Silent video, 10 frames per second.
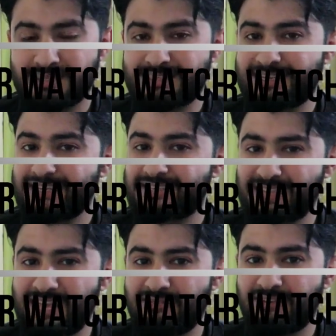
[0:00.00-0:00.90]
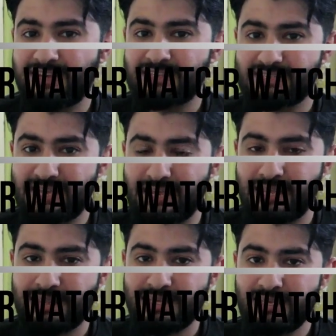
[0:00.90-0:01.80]
stay safe and stay
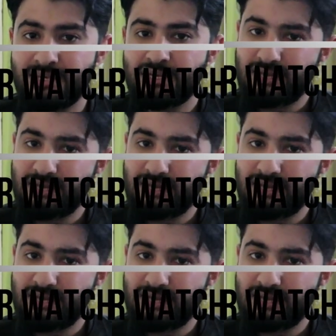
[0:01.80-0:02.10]
healthy.